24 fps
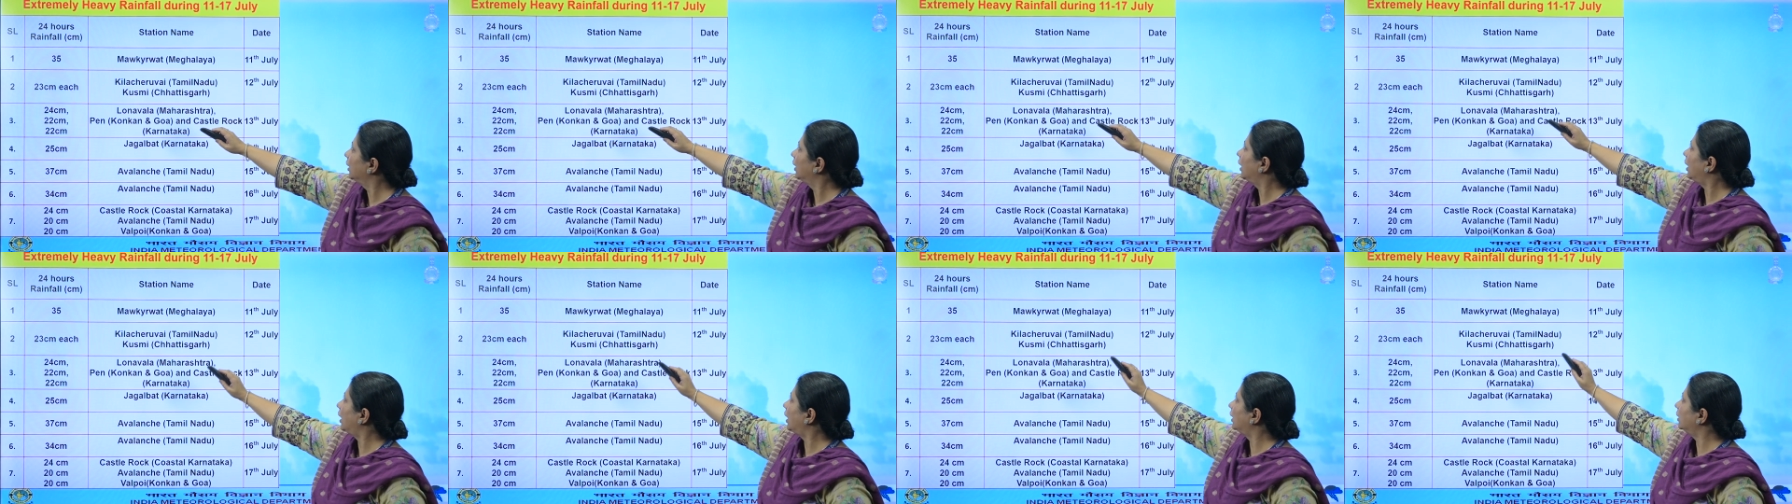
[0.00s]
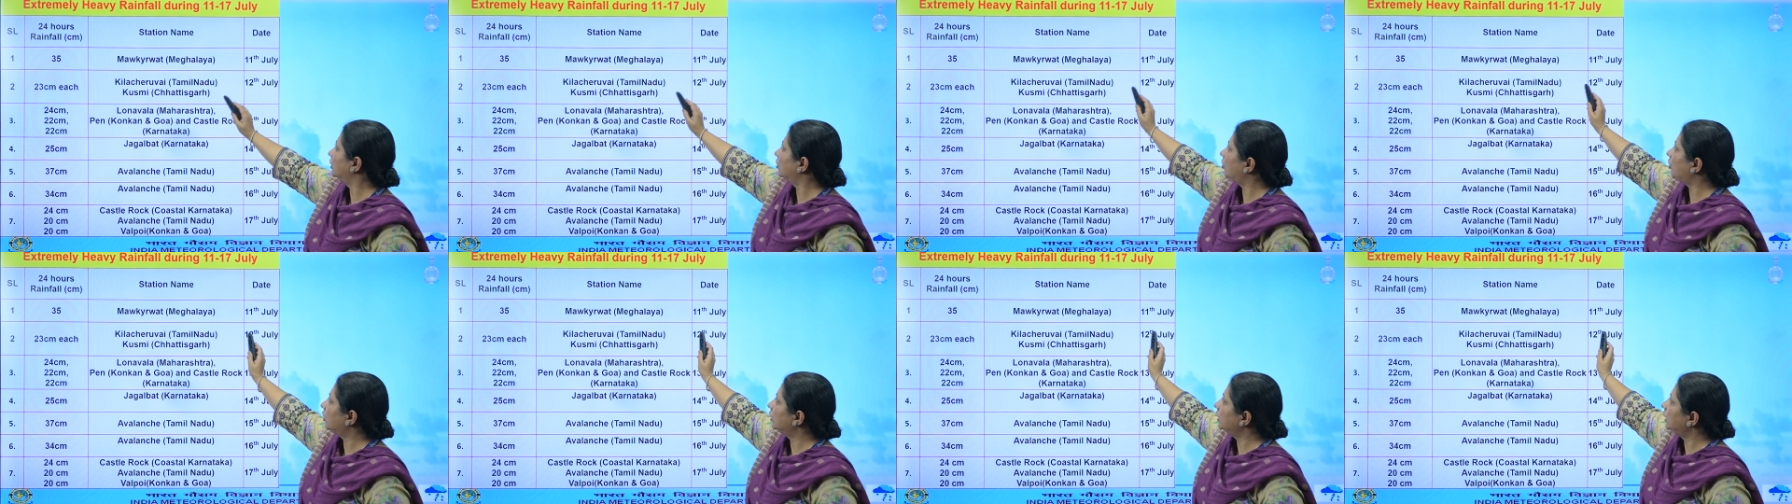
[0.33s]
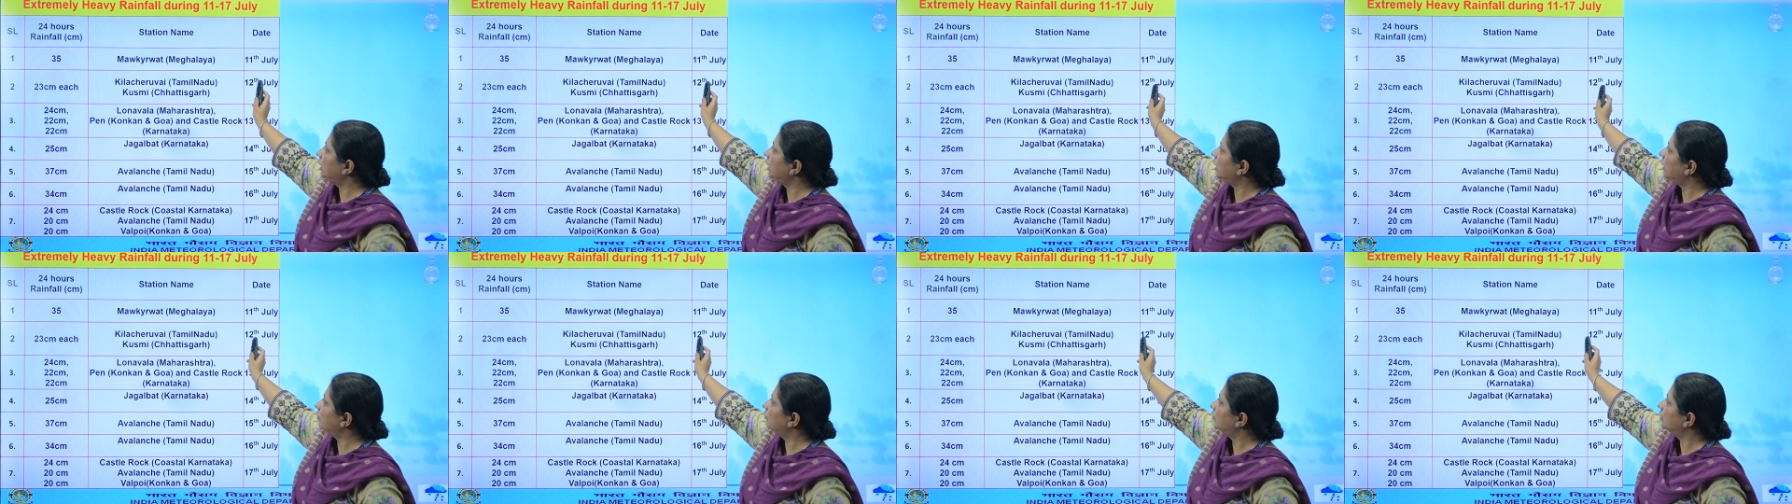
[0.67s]
And on
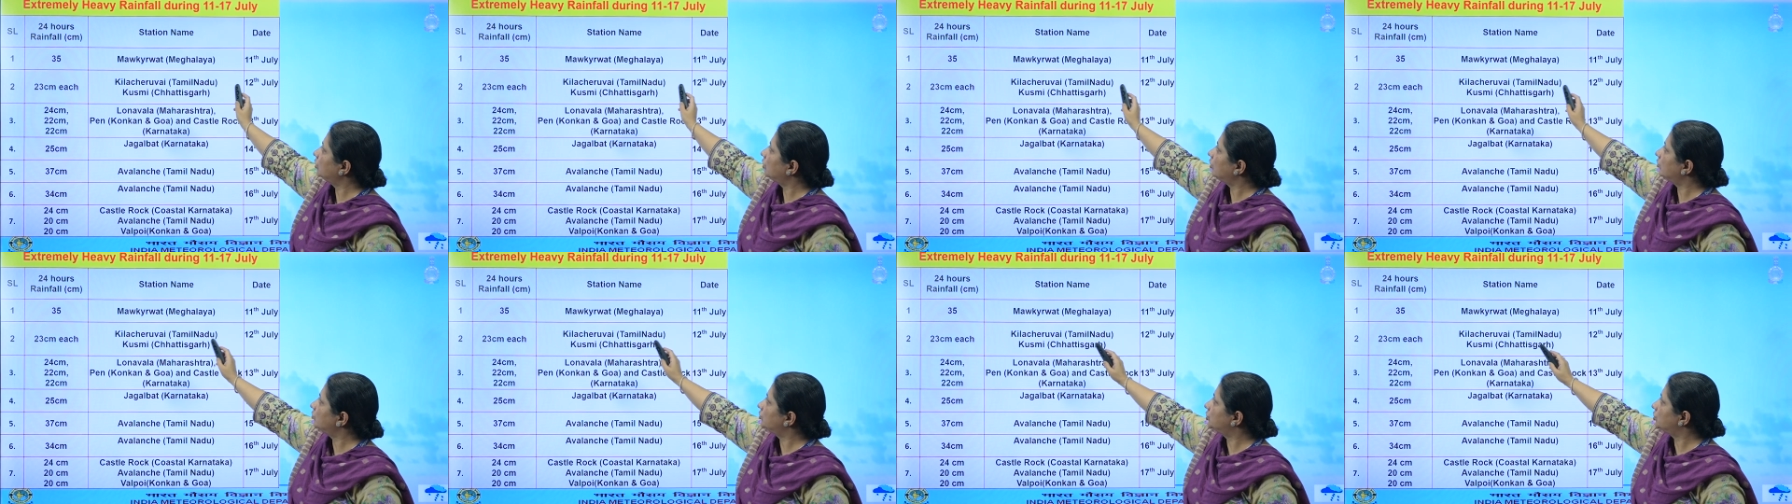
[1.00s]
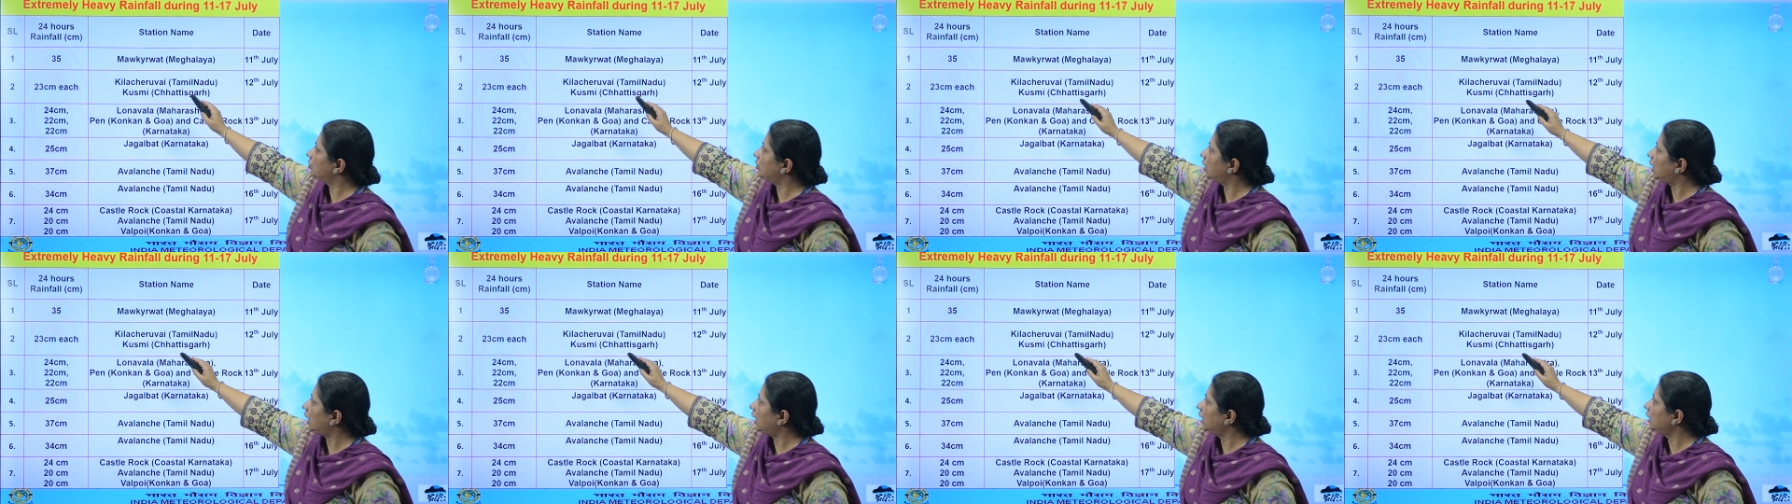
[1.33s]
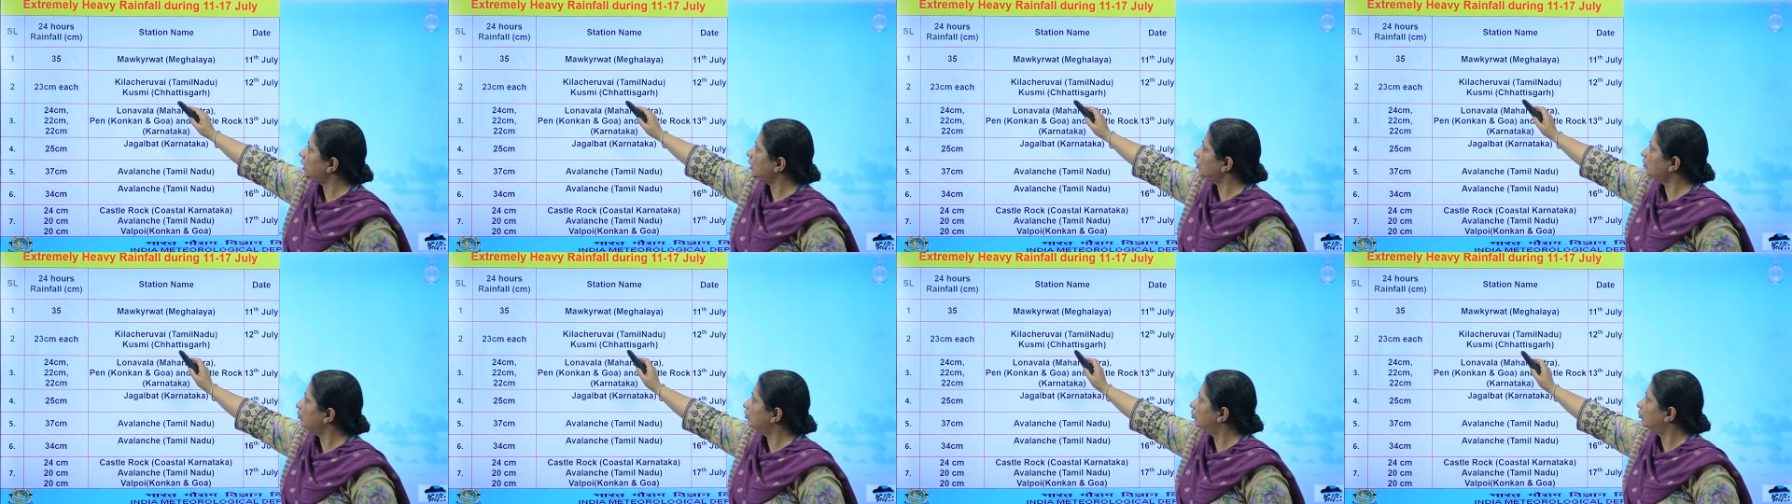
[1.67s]
11th of
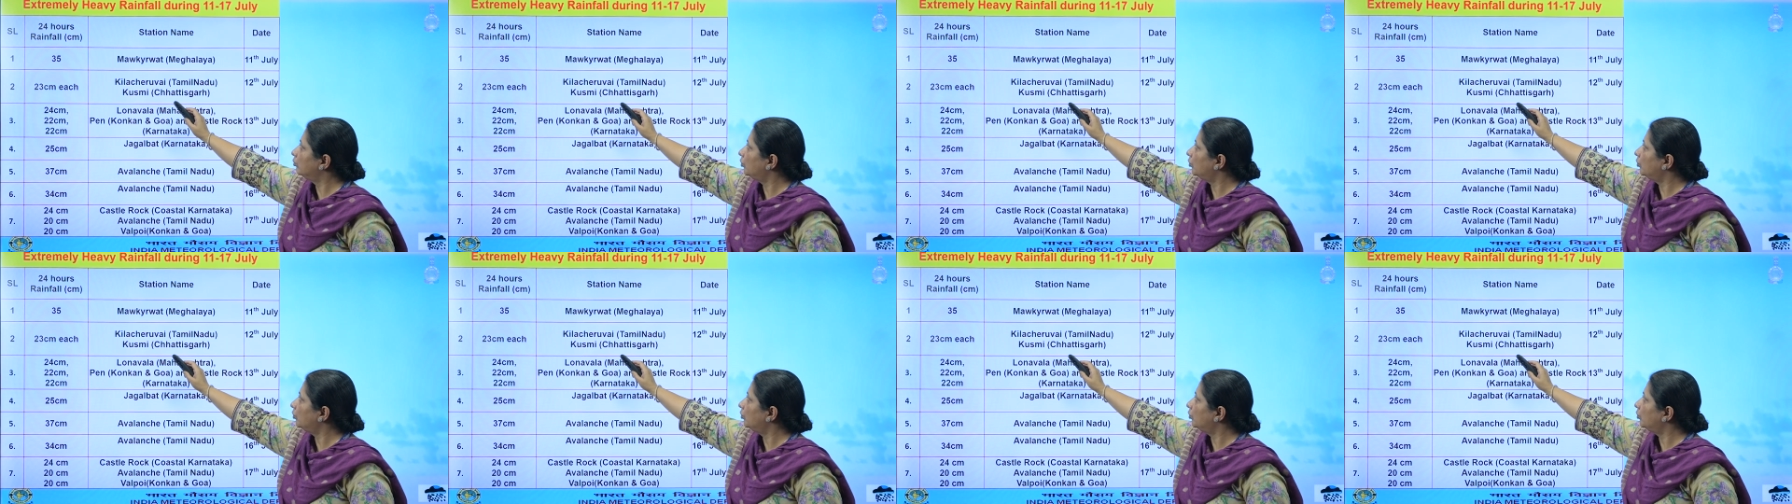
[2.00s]
July,